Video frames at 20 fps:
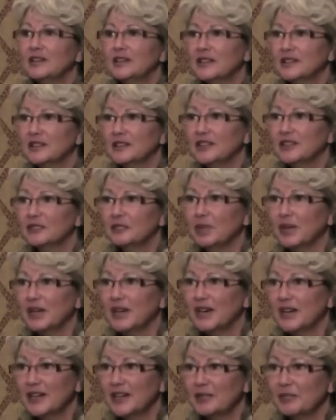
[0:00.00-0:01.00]
that lived
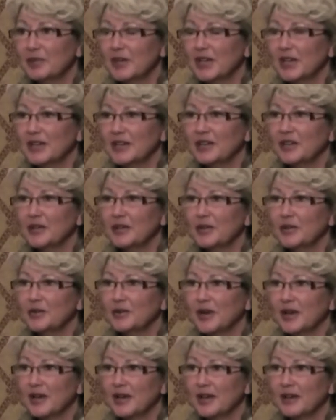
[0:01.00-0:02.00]
behind me
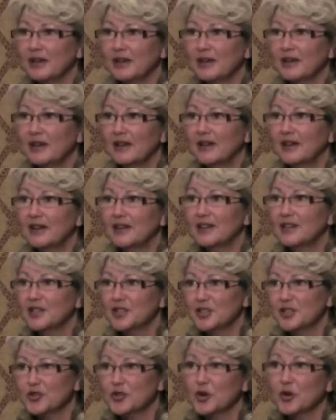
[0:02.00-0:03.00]
who had
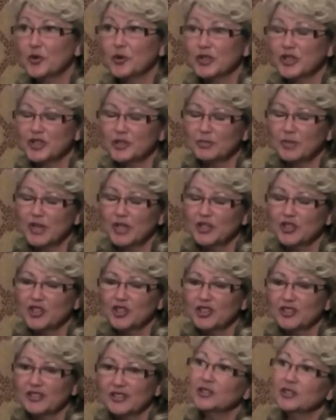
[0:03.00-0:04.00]
a stroke and
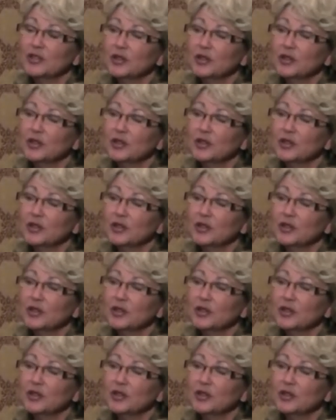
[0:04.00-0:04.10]
dementia.